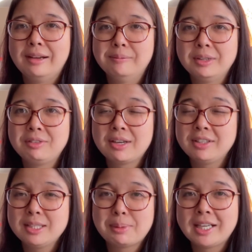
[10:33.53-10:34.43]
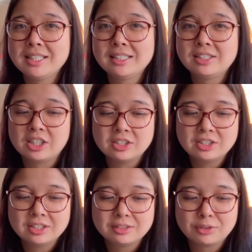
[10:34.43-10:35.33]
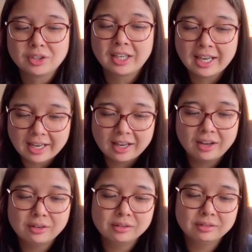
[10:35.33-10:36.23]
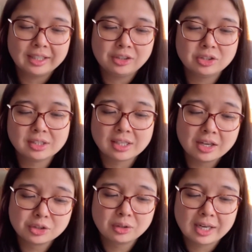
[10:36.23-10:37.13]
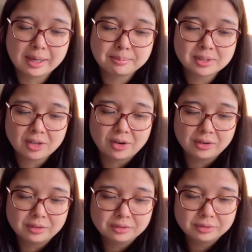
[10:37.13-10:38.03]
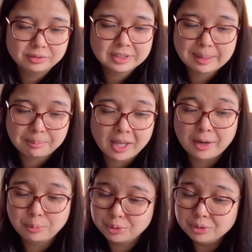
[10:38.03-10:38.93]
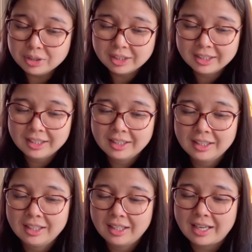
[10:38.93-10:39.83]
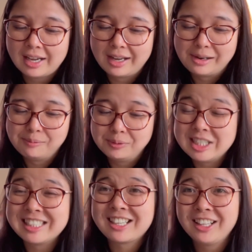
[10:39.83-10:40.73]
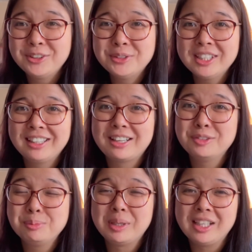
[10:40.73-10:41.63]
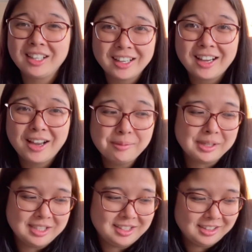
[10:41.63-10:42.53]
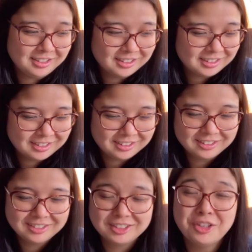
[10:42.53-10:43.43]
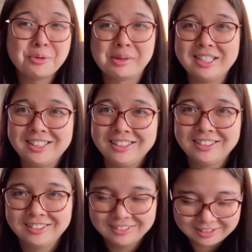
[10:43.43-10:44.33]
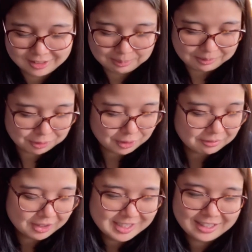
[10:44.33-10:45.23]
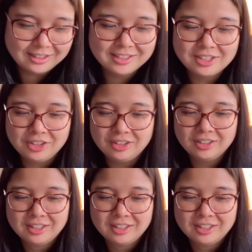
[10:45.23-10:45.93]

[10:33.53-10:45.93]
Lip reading: If you have any pattern suggestions for a cowl that uses 100 grams of 10 ply wool, which is colour work, that would be amazing, so amazing. I'd be forever indebted to you.